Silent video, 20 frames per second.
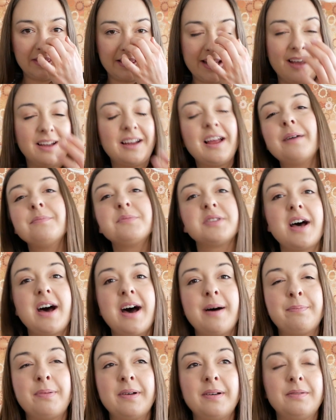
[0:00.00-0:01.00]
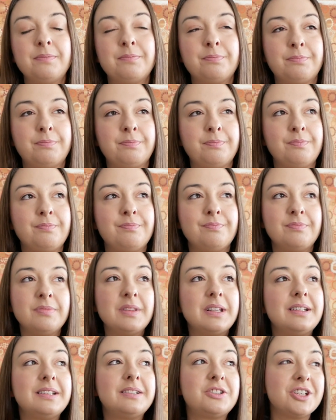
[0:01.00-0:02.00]
That comes up
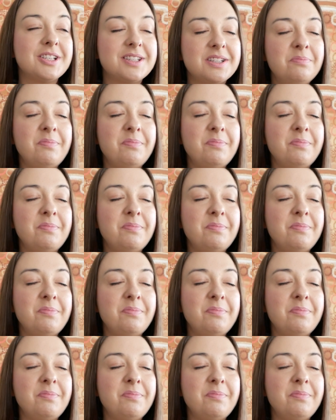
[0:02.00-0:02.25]
just